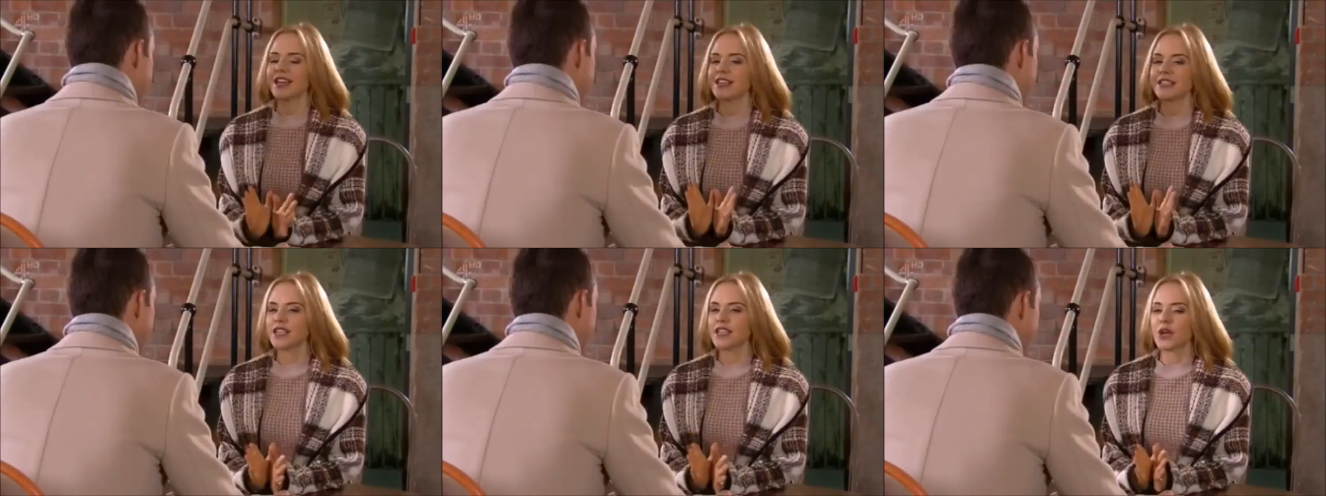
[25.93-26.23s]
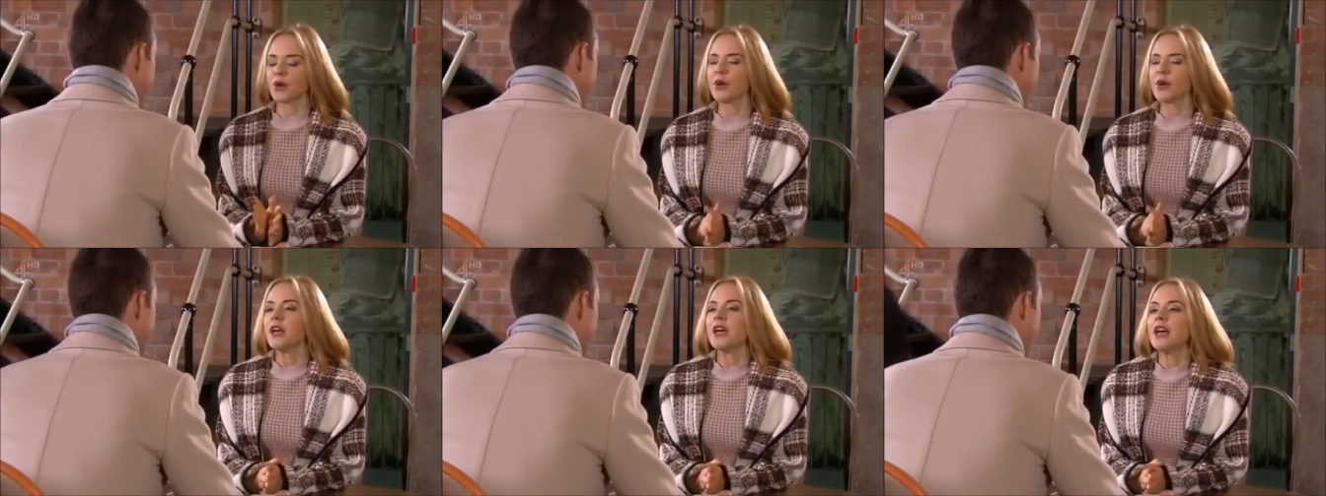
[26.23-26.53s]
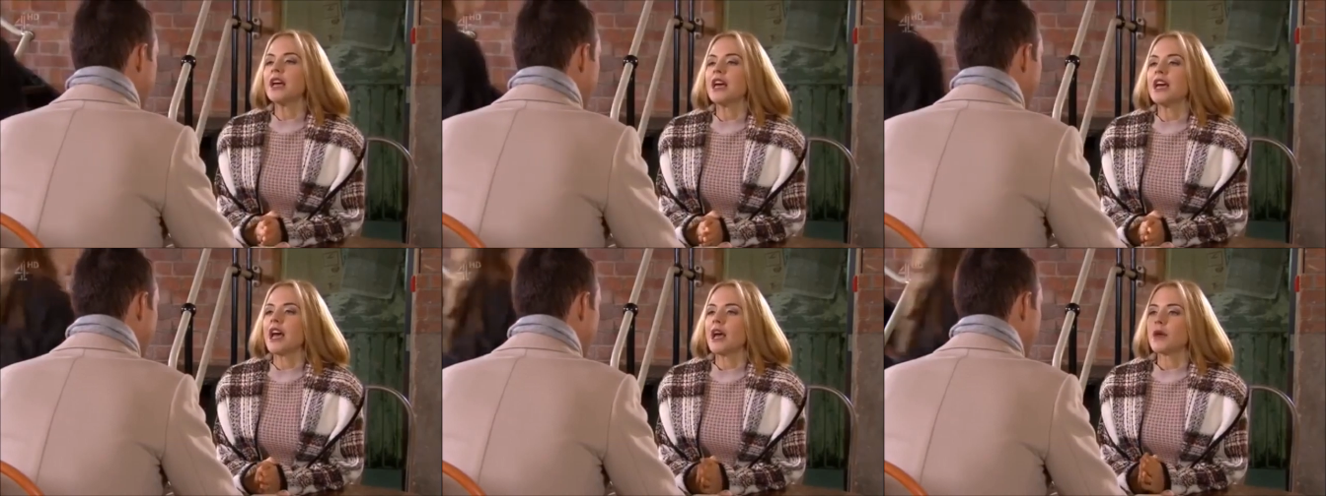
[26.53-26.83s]
Right, so
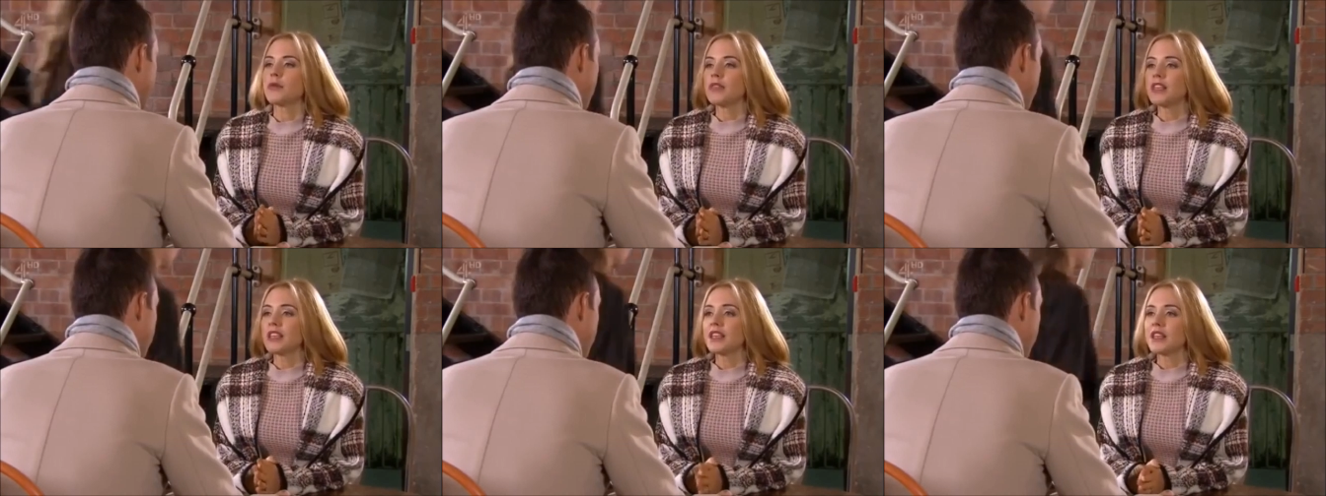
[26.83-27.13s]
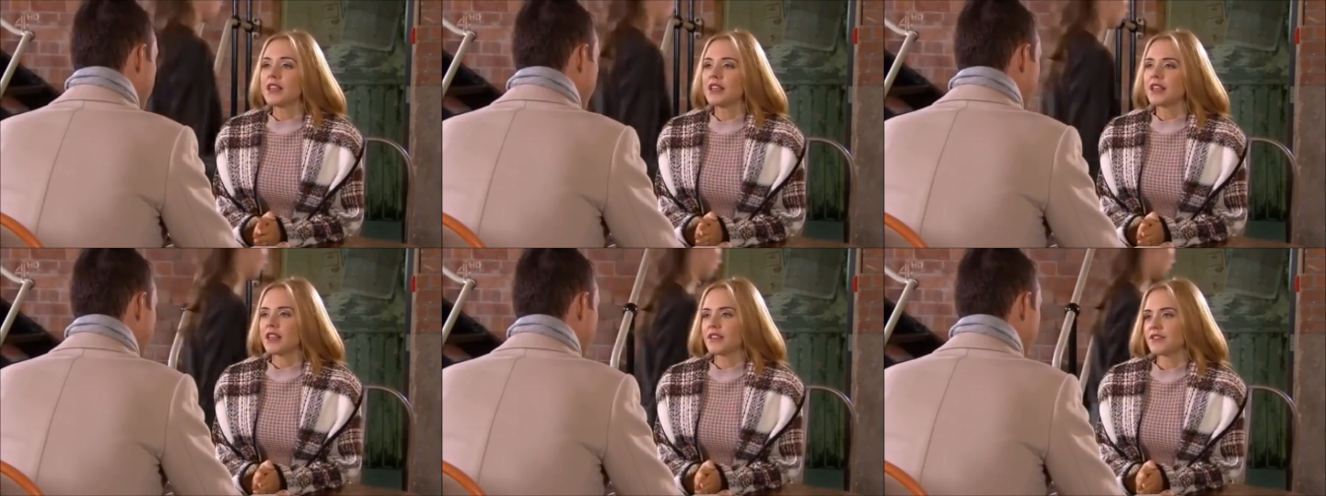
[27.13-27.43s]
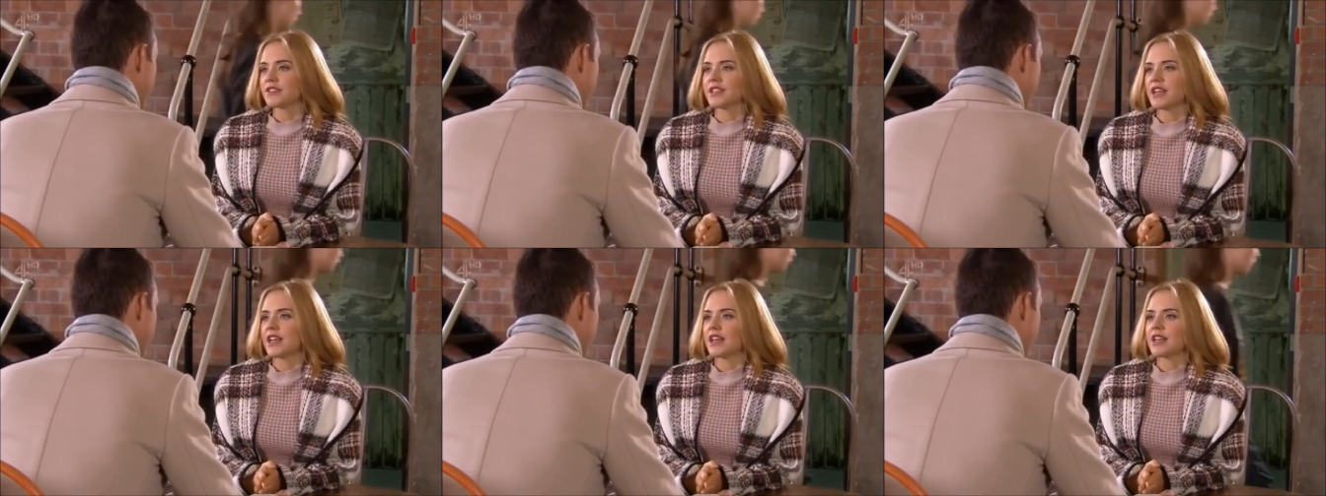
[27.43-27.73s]
I'm
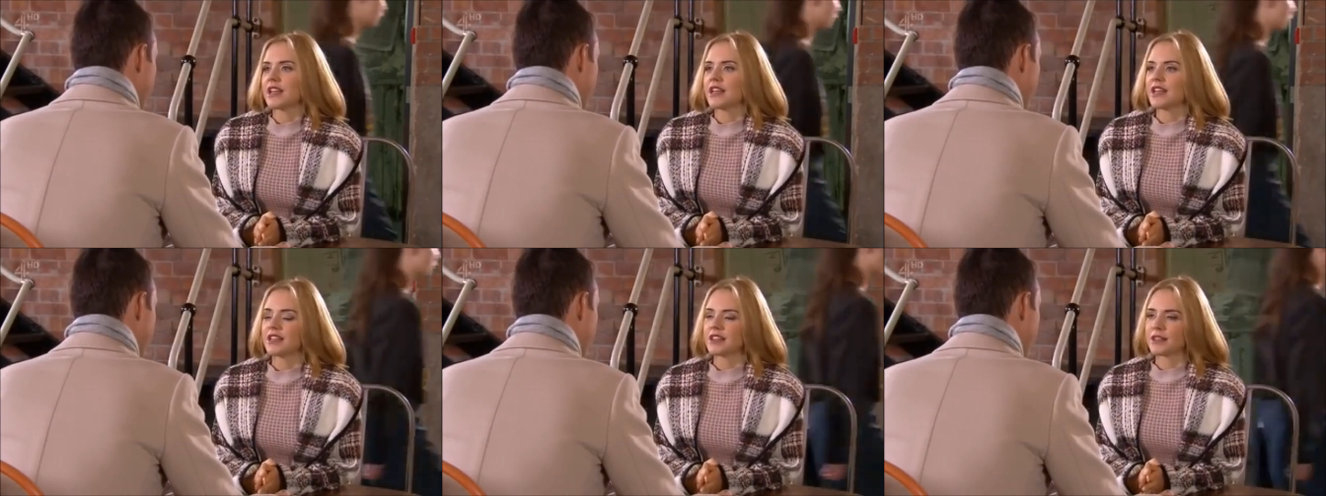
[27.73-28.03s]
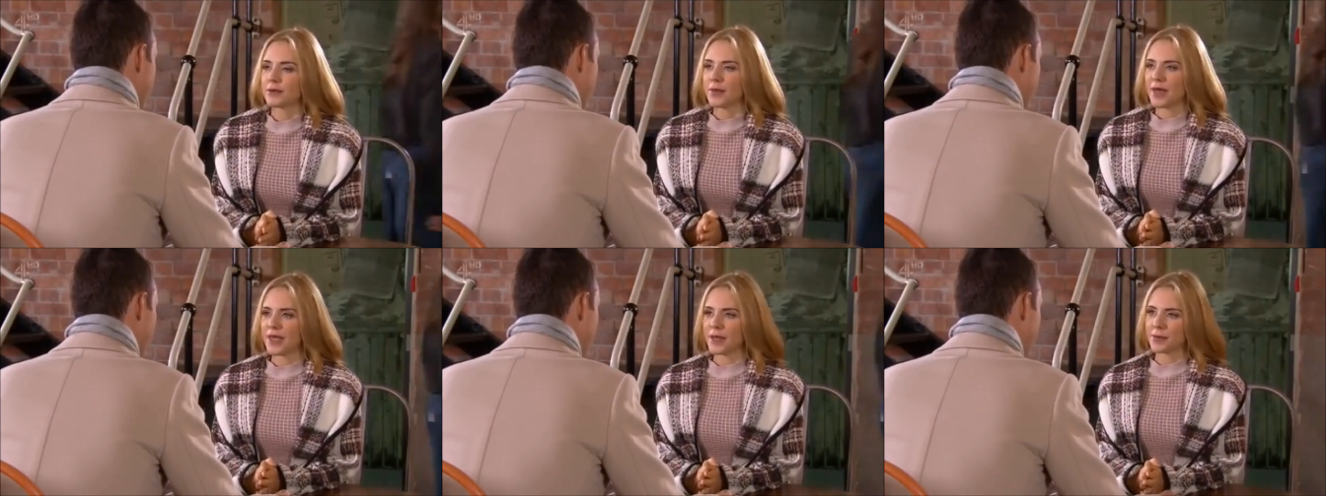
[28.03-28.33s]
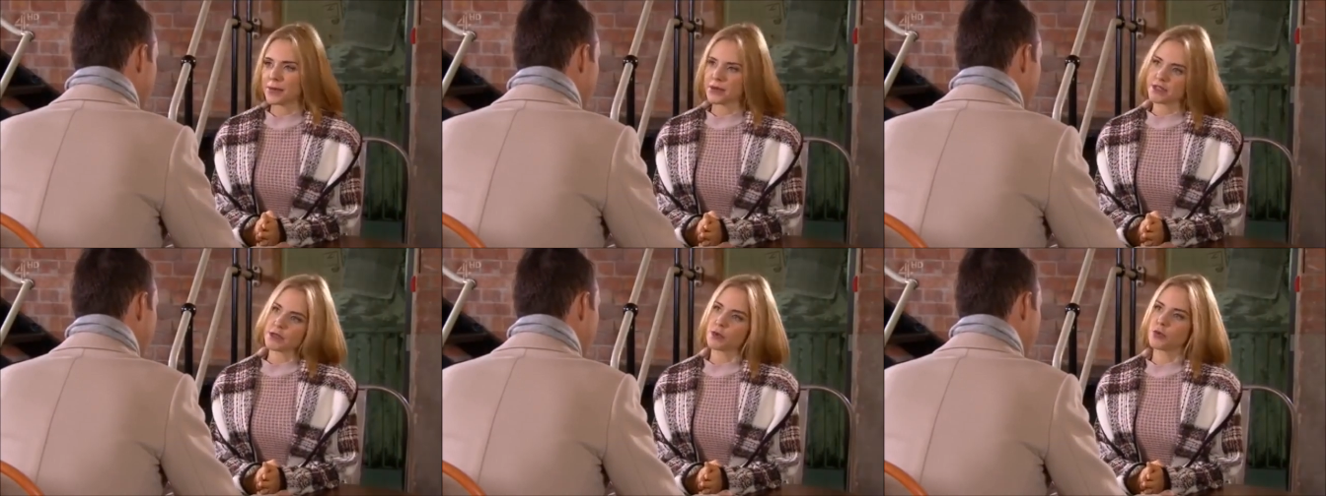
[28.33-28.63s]
thinking of signing the
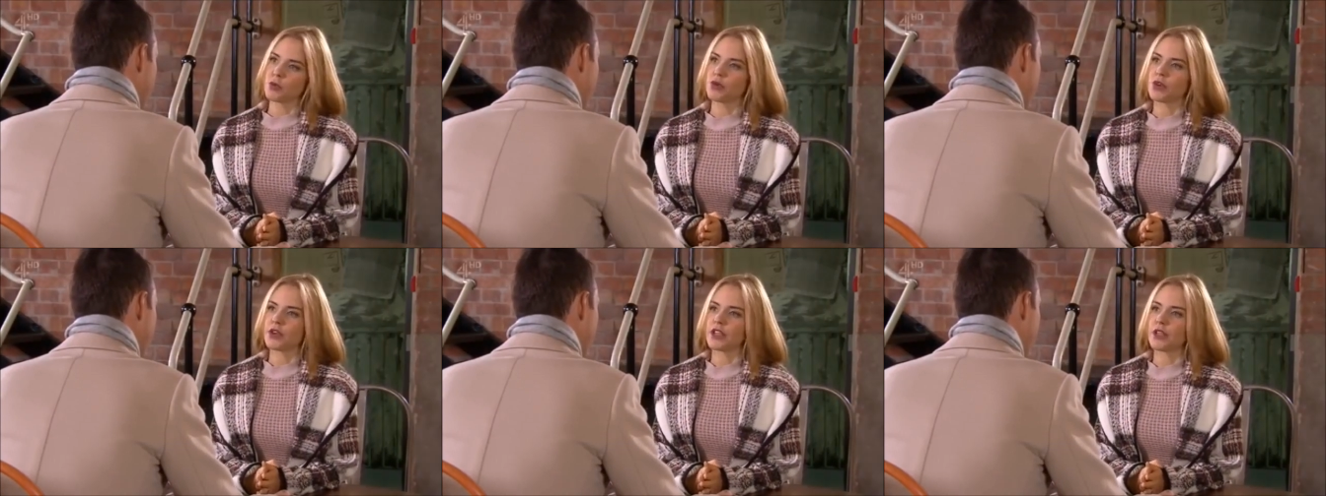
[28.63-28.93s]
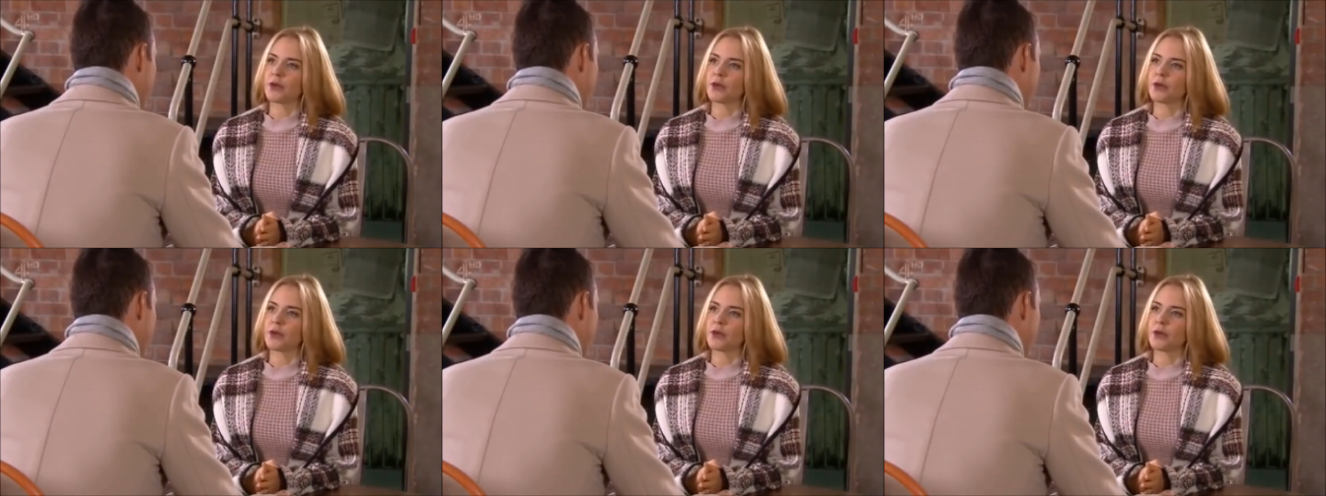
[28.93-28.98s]
papers and